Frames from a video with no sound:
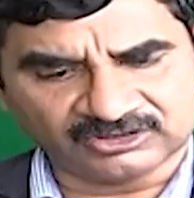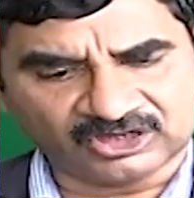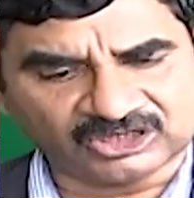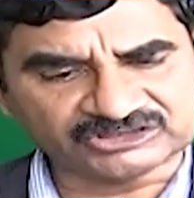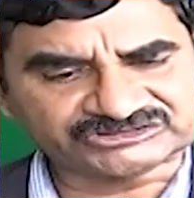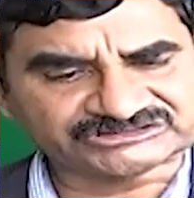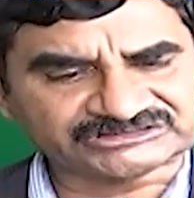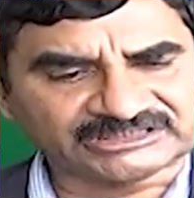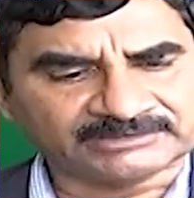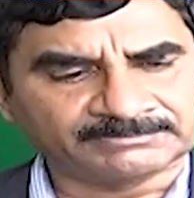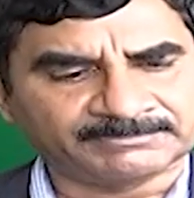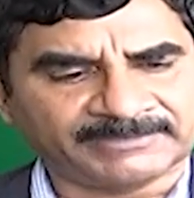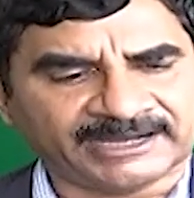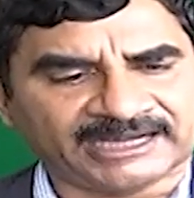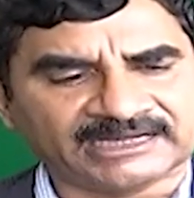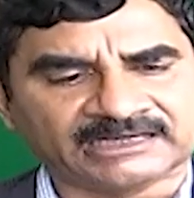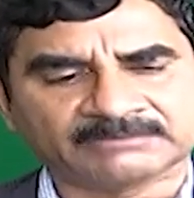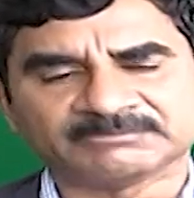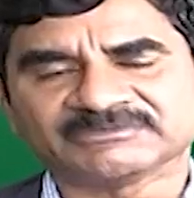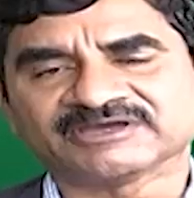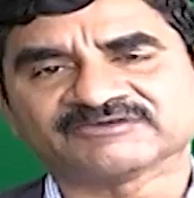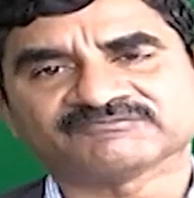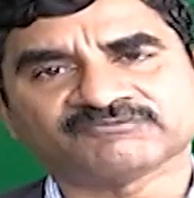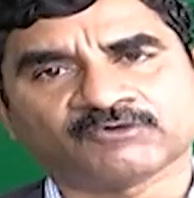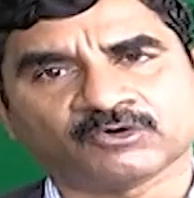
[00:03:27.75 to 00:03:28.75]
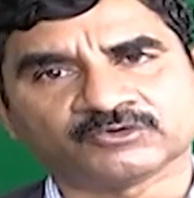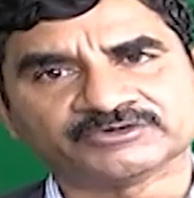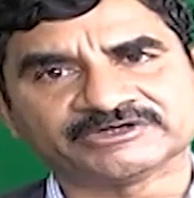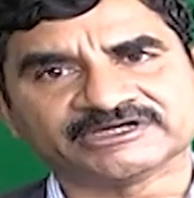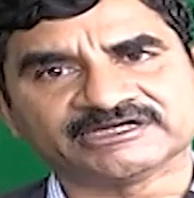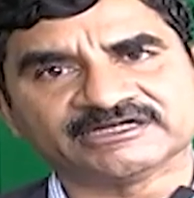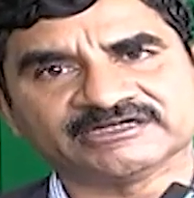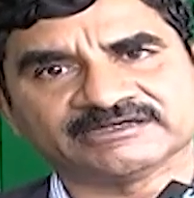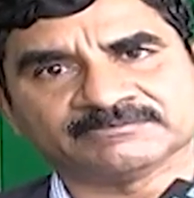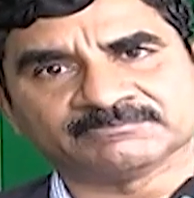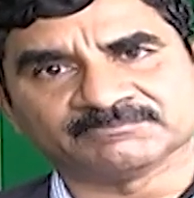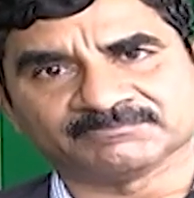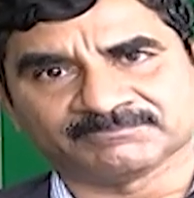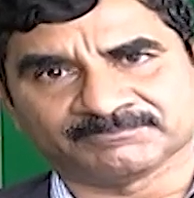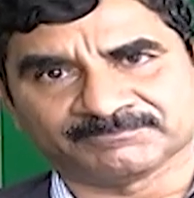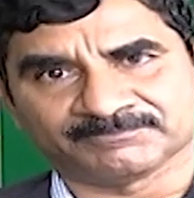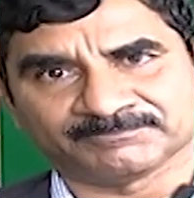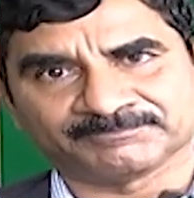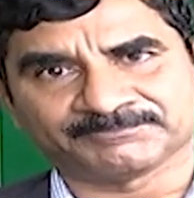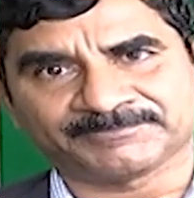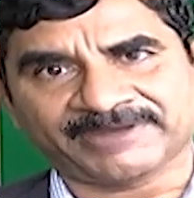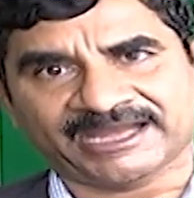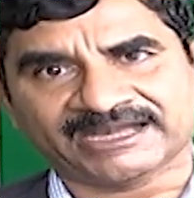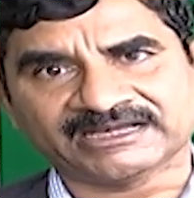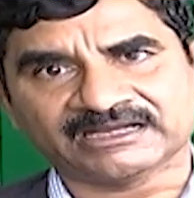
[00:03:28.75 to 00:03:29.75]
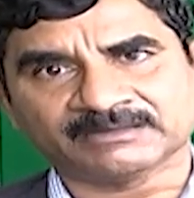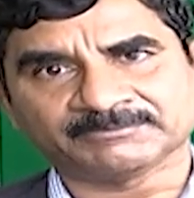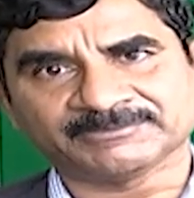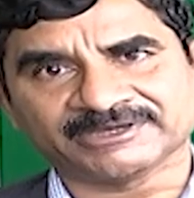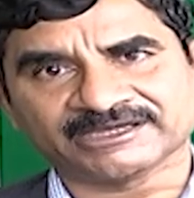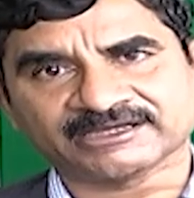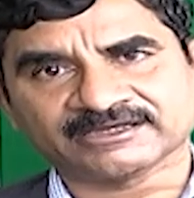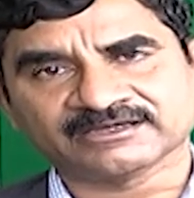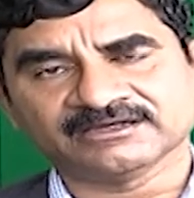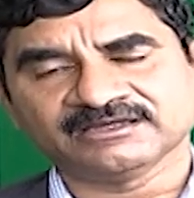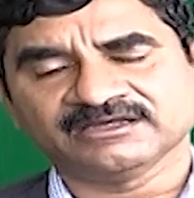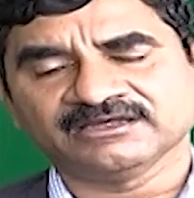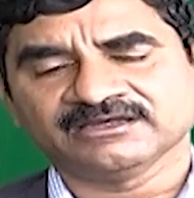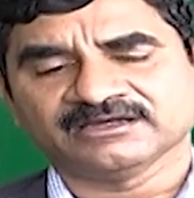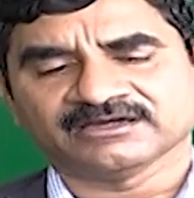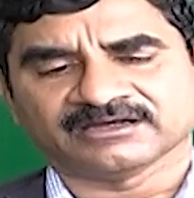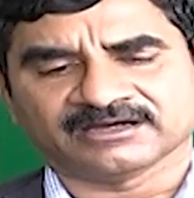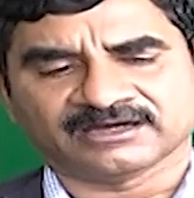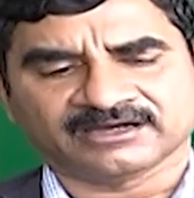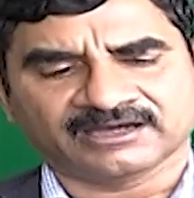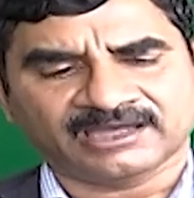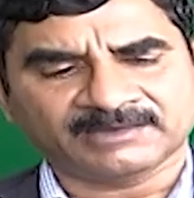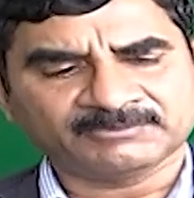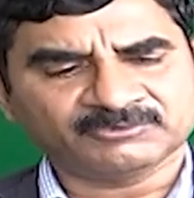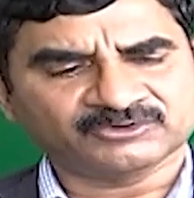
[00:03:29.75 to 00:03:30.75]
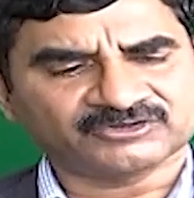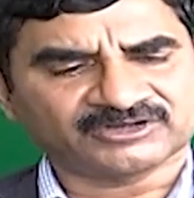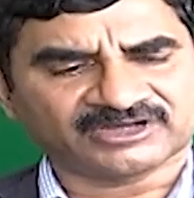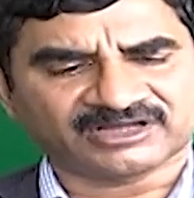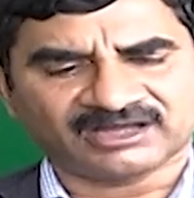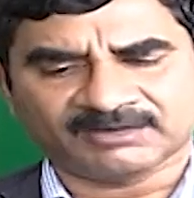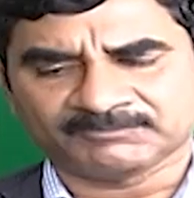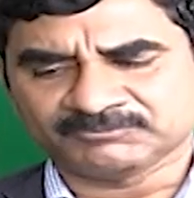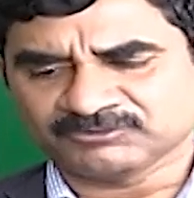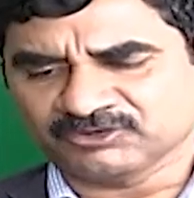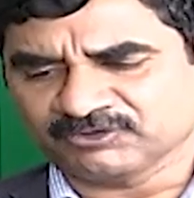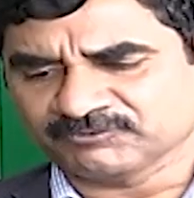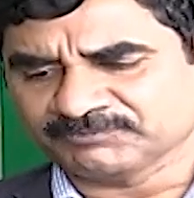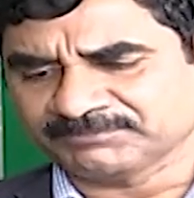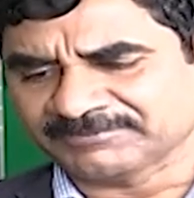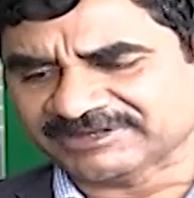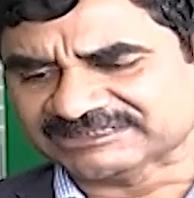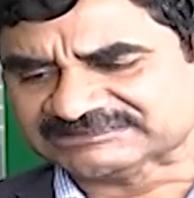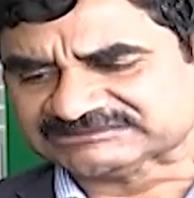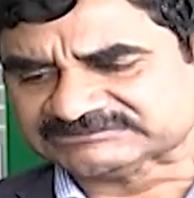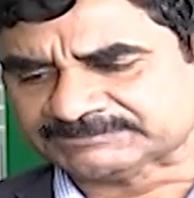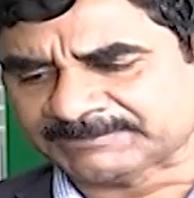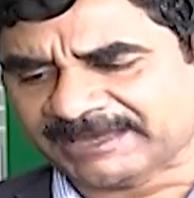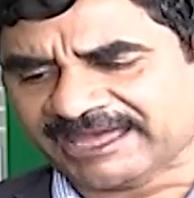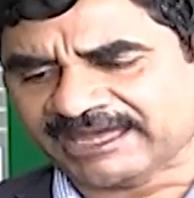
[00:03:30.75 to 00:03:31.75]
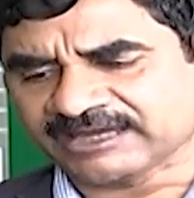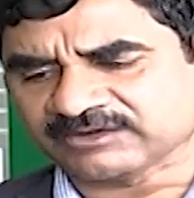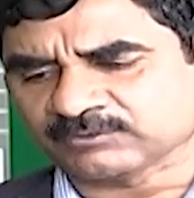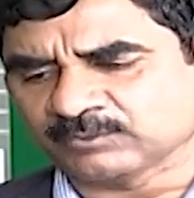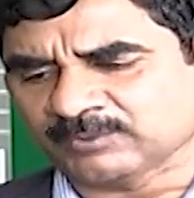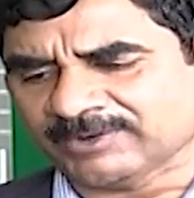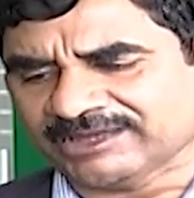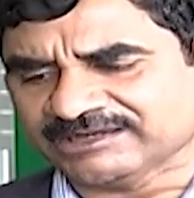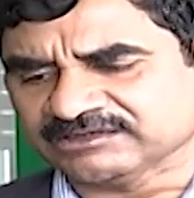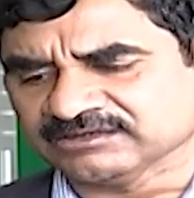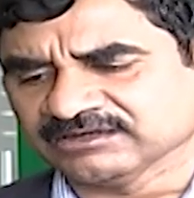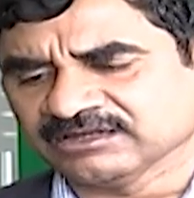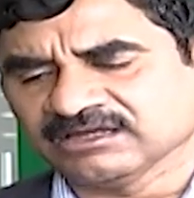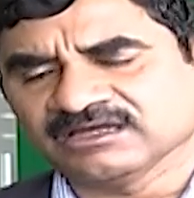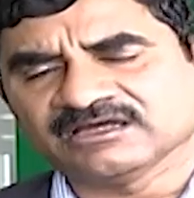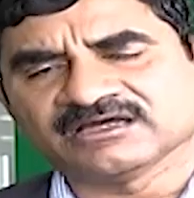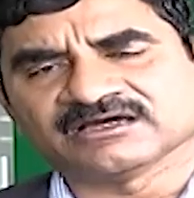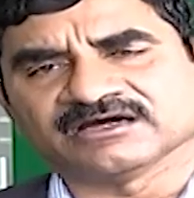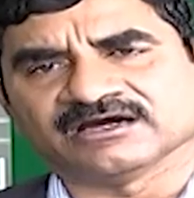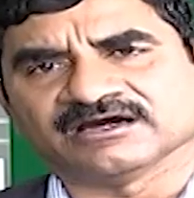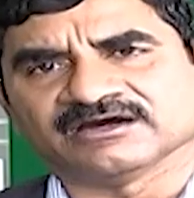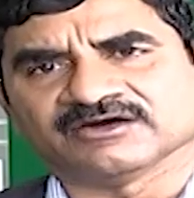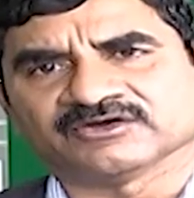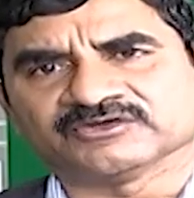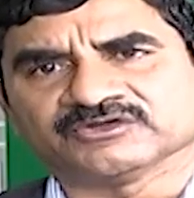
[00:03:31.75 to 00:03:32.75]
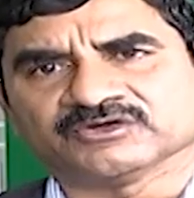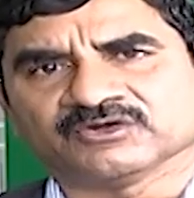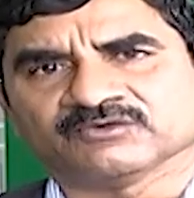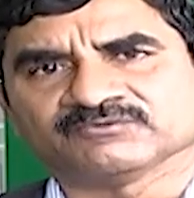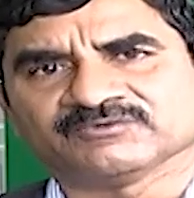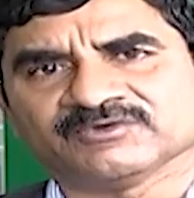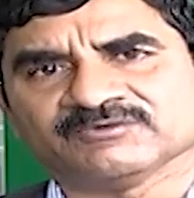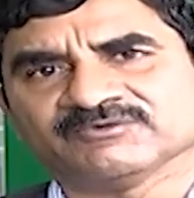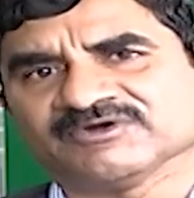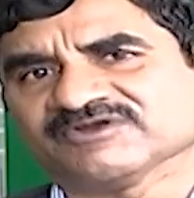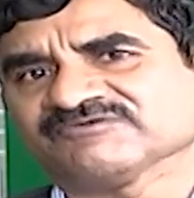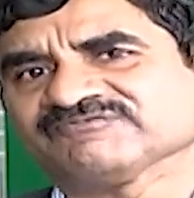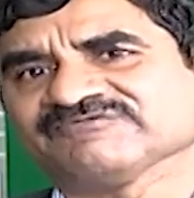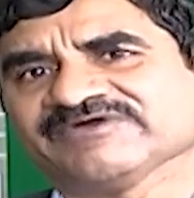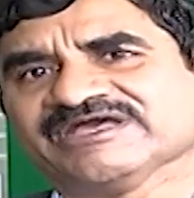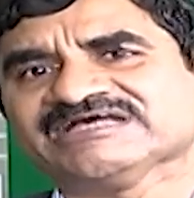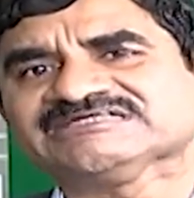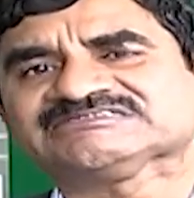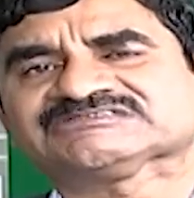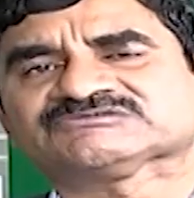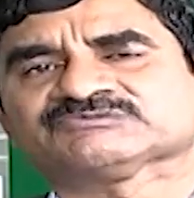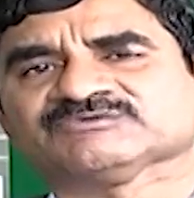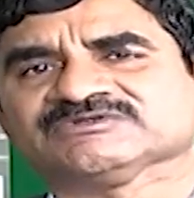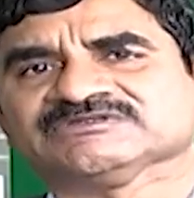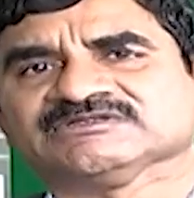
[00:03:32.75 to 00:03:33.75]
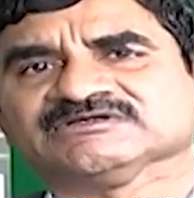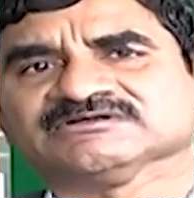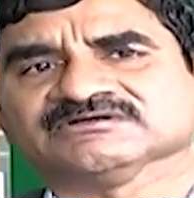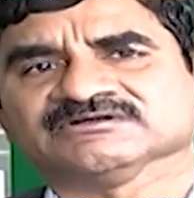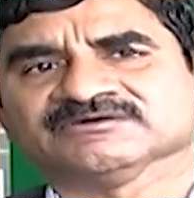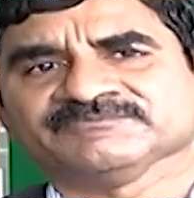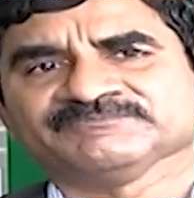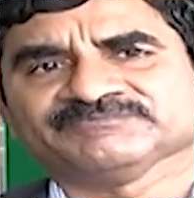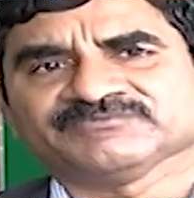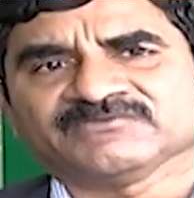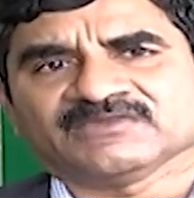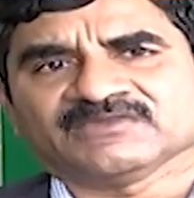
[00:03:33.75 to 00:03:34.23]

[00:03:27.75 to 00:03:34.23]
lost in pandemic found in Mm, pandemic uh, about a couple of months back when uh, you know we were faced with the